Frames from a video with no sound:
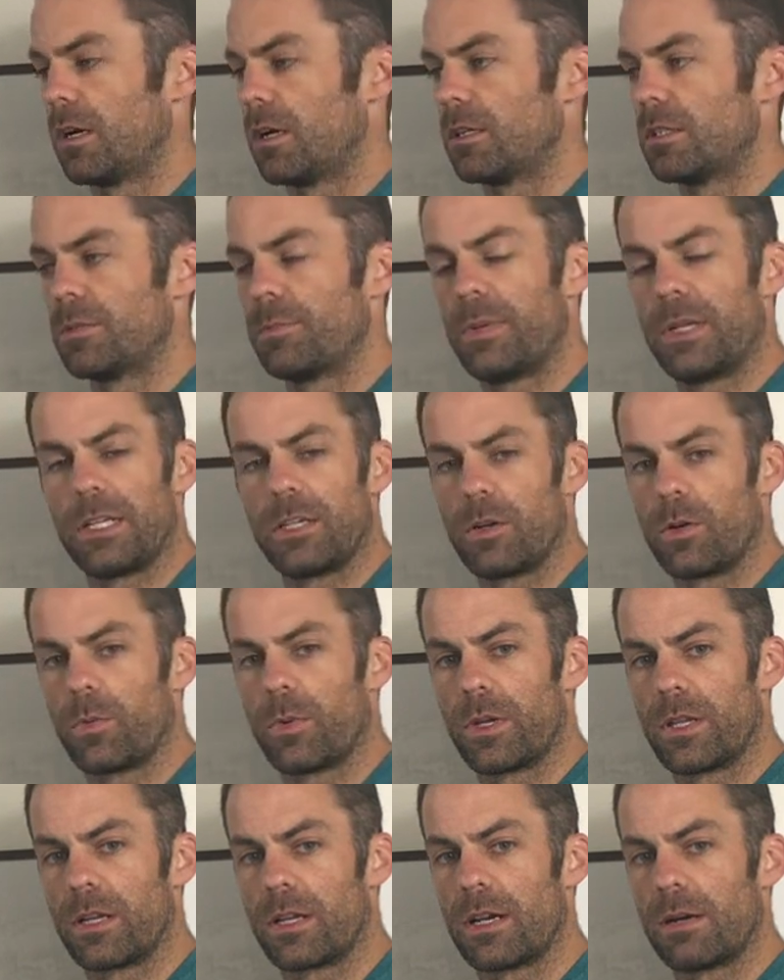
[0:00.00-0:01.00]
depending on where
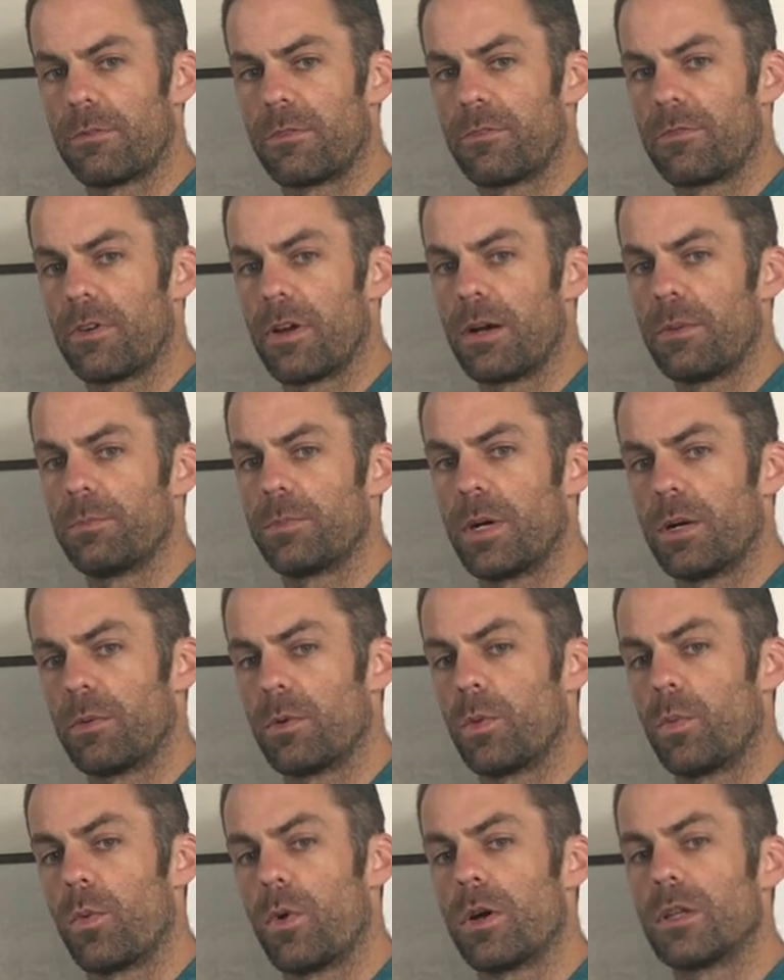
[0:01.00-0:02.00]
they're coming from, but we
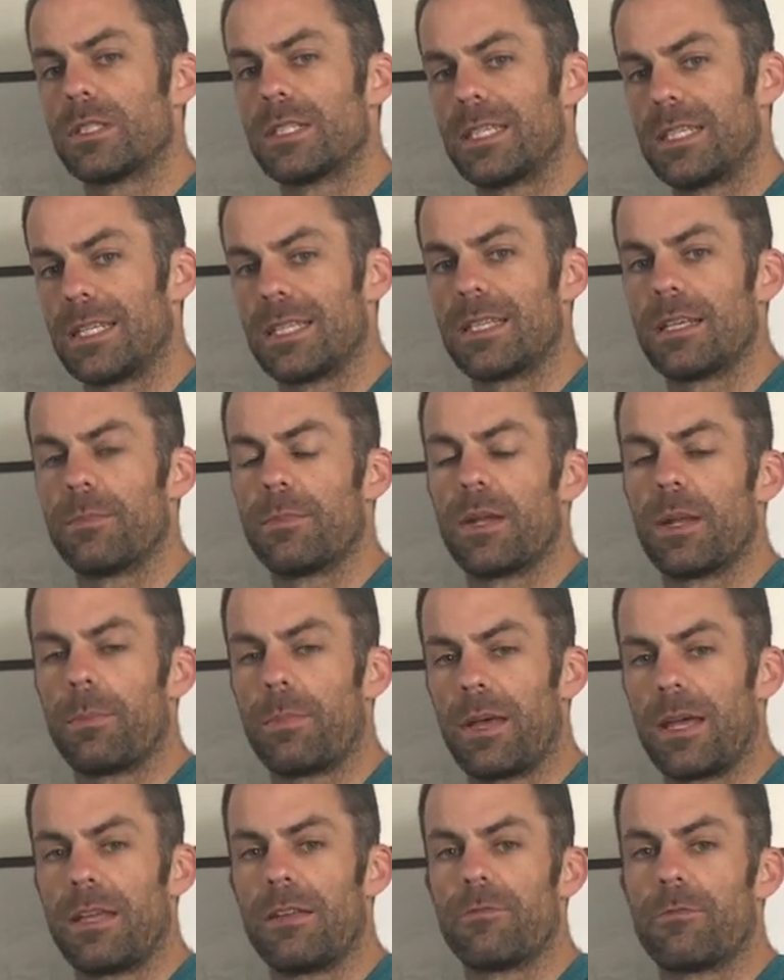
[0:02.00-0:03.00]
want to get them in a
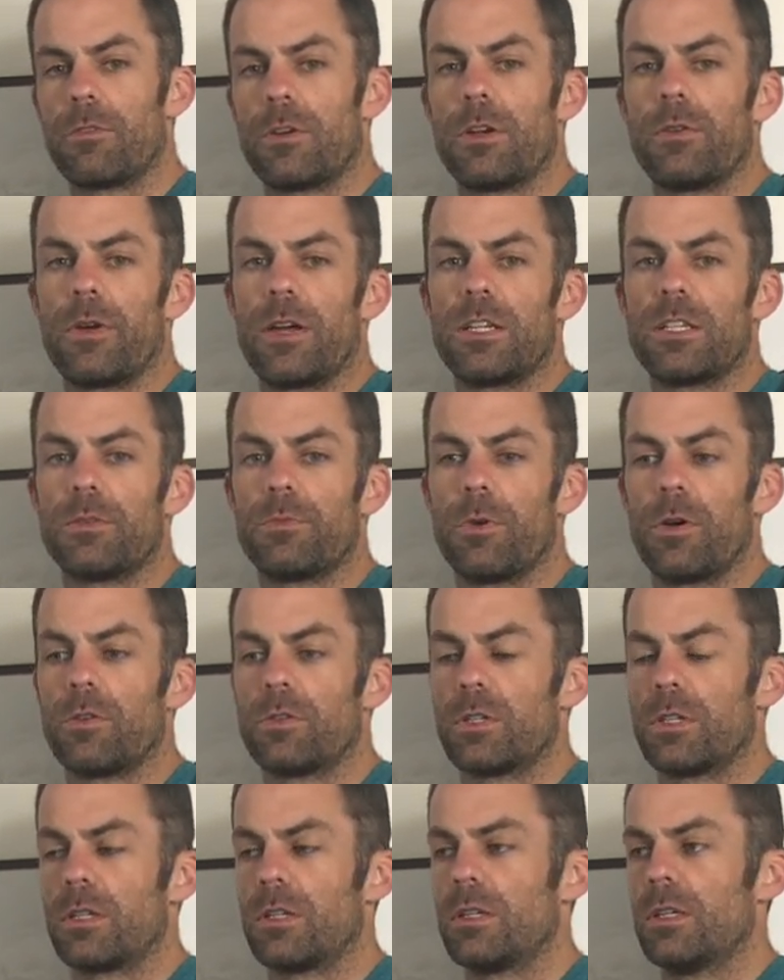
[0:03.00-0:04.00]
pain-free range of
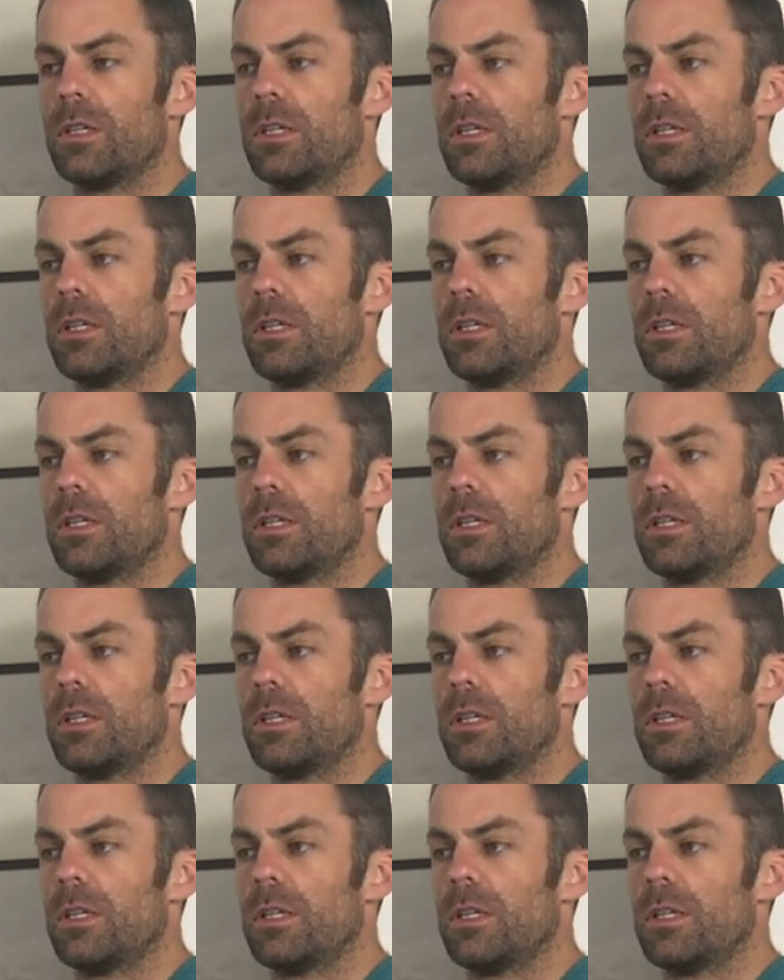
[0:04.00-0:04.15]
motion.